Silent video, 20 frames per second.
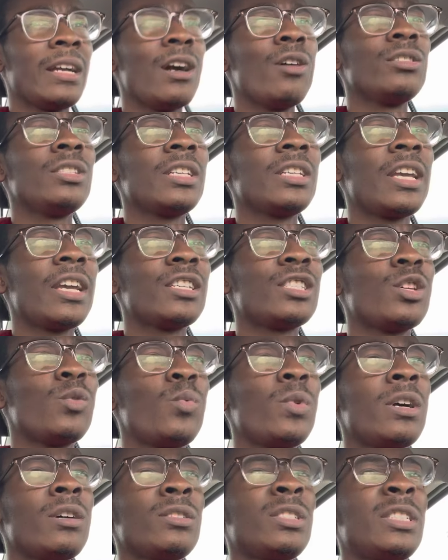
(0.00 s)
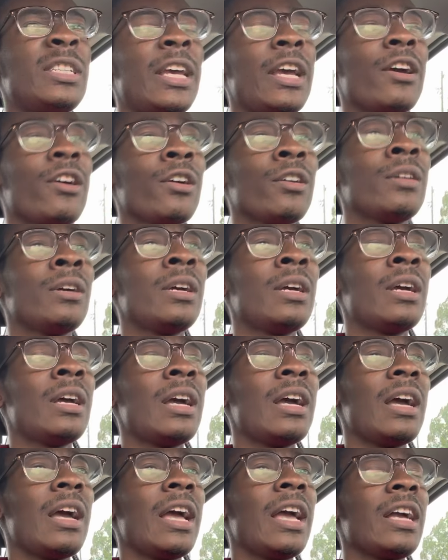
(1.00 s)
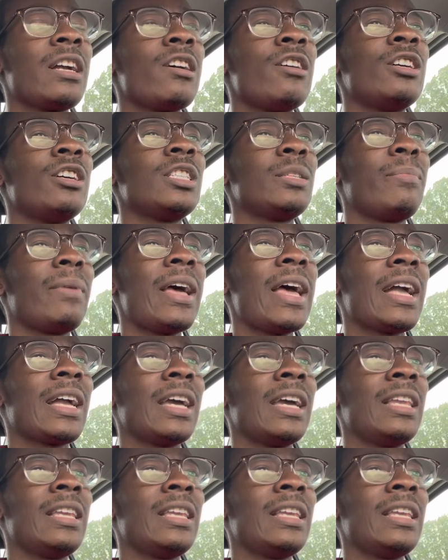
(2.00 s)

goes and gets a wheelchair and comes back,